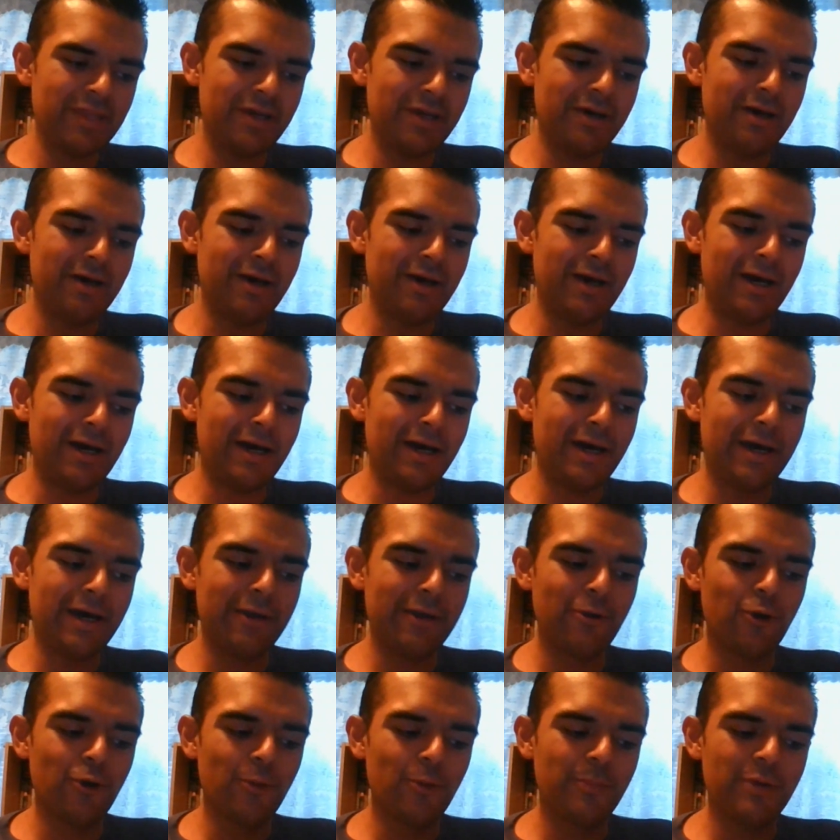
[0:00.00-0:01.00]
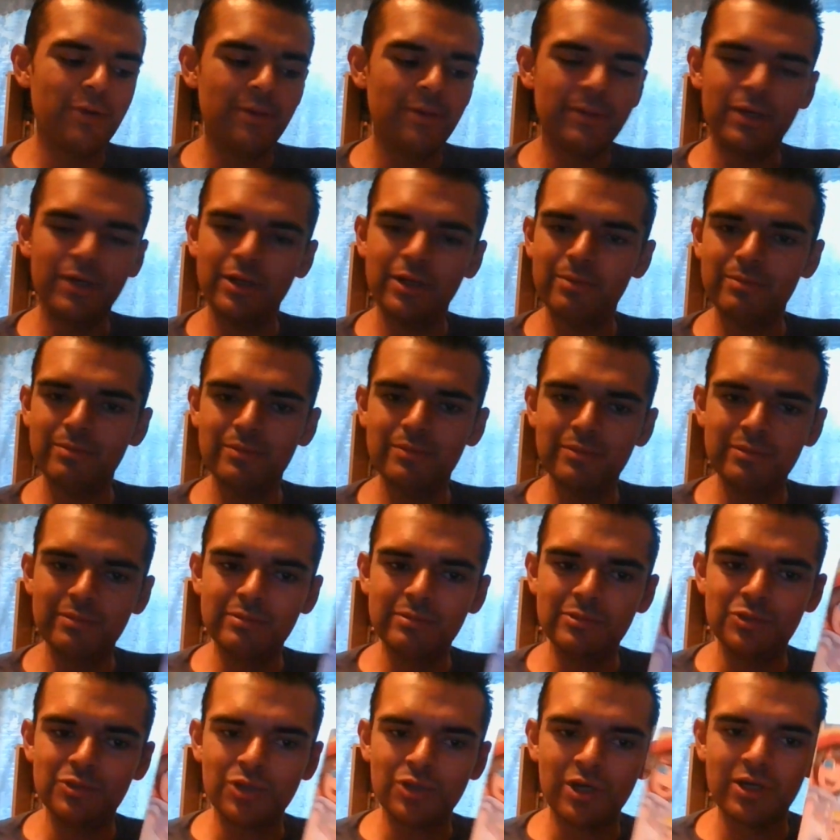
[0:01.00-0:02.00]
I hope
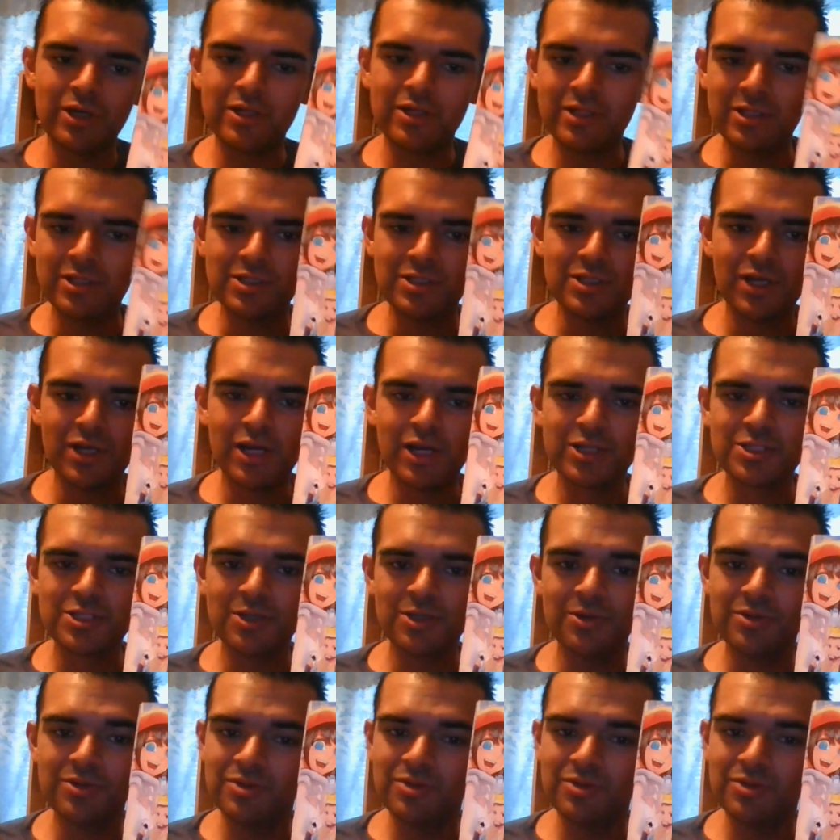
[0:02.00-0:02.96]
Draw&Talks